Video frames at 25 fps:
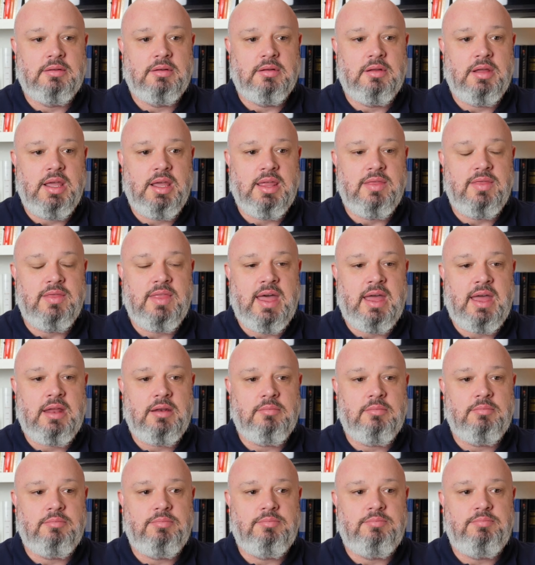And
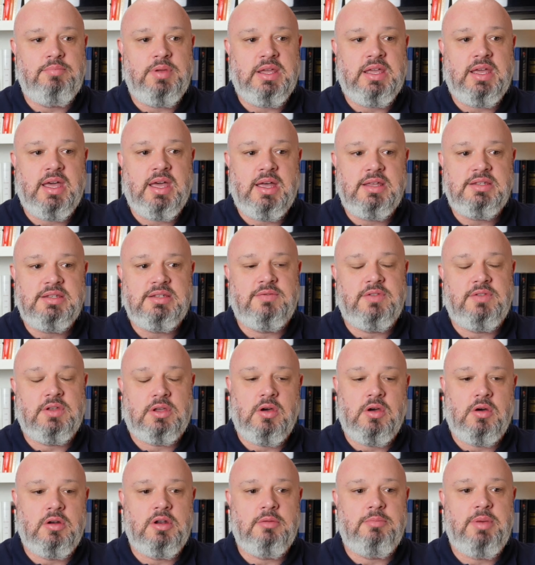that because of the
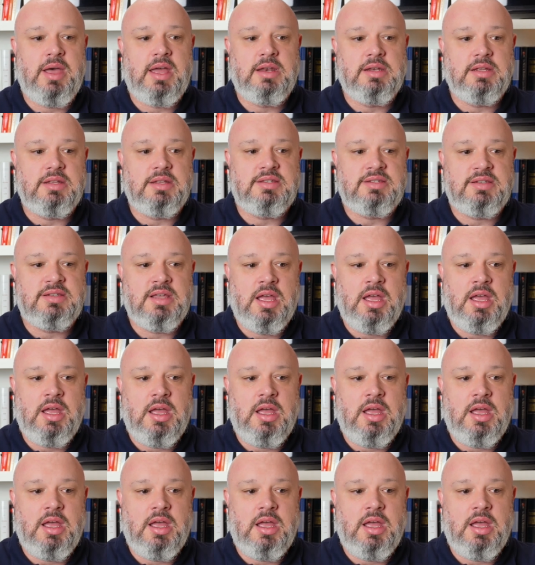codependence,